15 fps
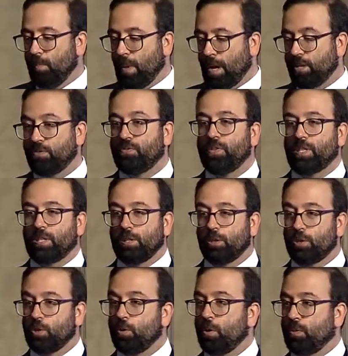my fiscal
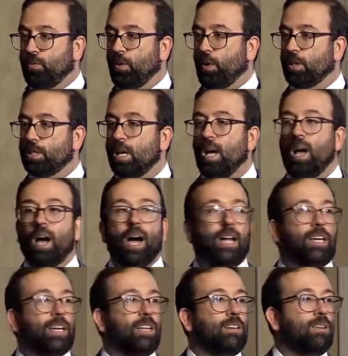shortfalls. I
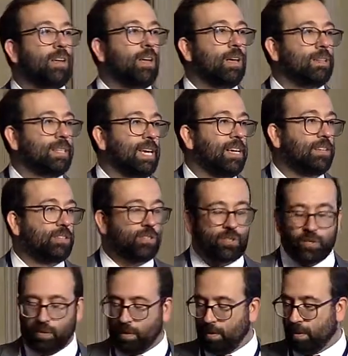can take
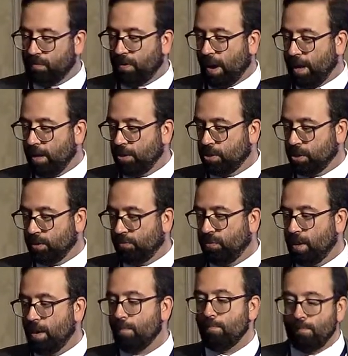advantage of
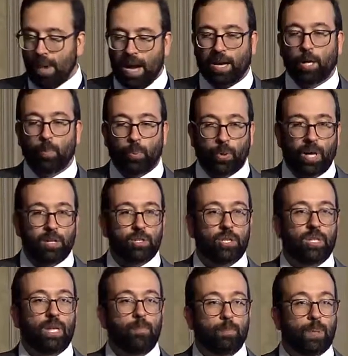
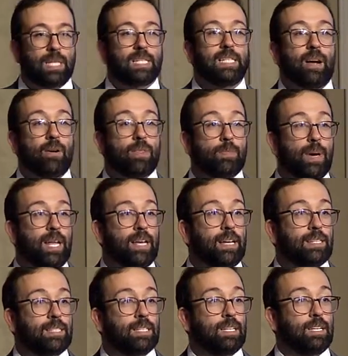macroprudential and pleasant
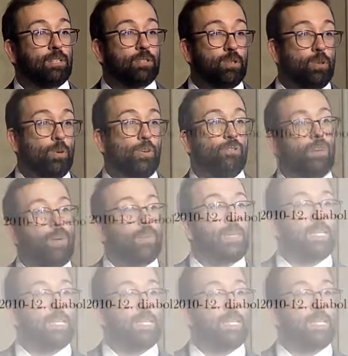arithmetics. to, if I'm in